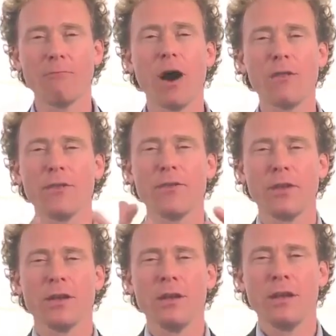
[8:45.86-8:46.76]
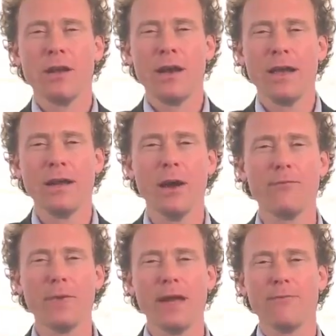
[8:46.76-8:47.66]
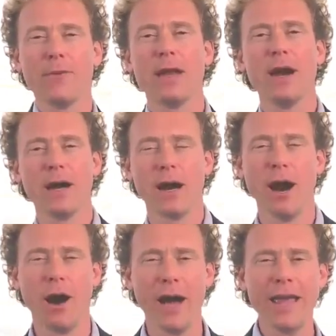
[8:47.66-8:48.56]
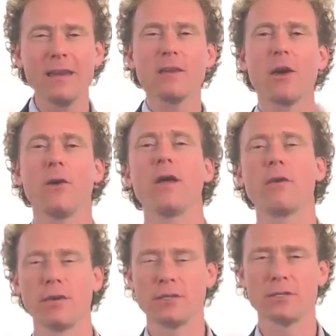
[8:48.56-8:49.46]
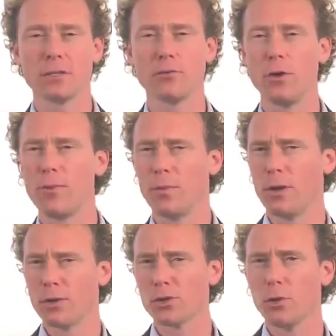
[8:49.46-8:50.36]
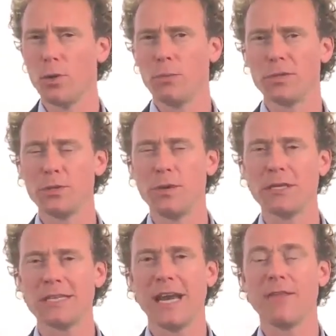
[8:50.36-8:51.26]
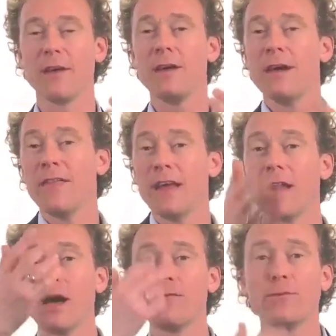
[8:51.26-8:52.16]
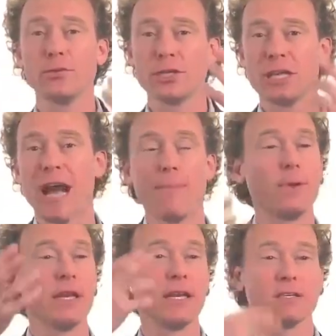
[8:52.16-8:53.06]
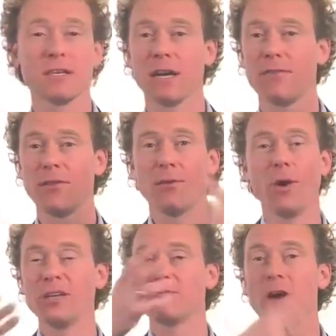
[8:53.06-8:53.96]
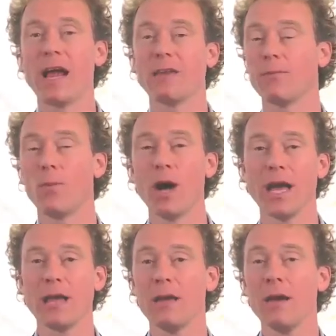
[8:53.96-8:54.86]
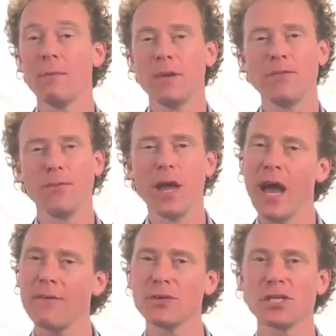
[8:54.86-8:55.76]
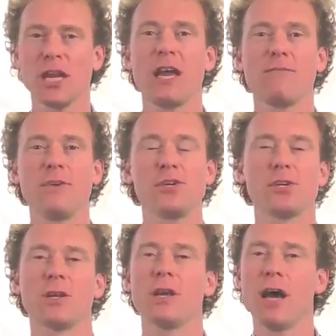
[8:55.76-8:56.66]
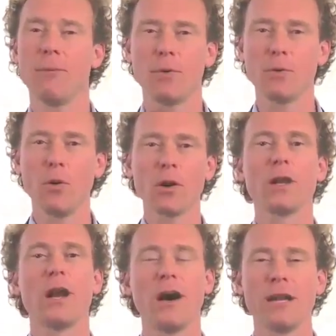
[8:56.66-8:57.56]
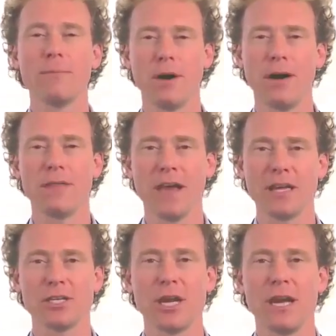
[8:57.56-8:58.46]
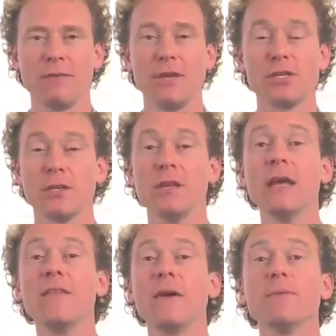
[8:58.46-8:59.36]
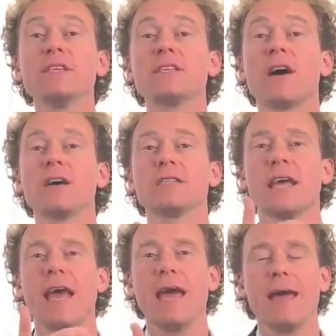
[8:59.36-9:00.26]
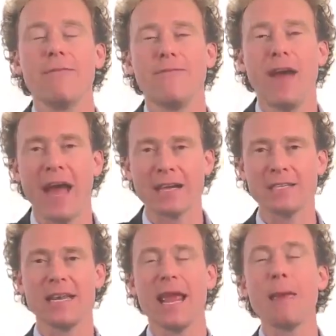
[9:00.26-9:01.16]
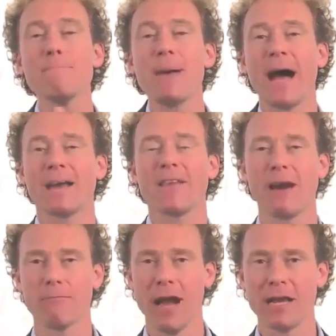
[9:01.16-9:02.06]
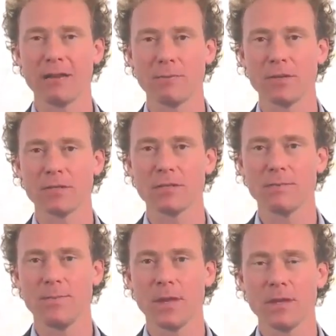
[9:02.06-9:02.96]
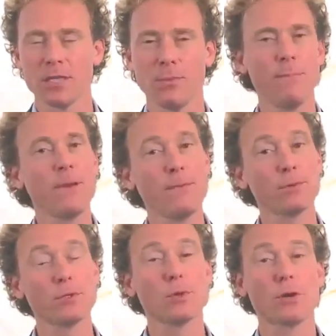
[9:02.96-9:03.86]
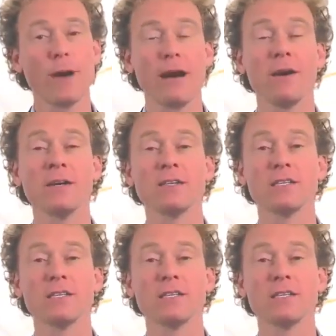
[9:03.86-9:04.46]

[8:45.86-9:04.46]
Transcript: rather than, if we are incoherent as a group and we're not sure what we're doing together, then life will just happen in its kind of otherwise random way. But if we have a shared vision and we're all aligned behind that shared vision, then we start to affect and impact that randomness. So when people talk about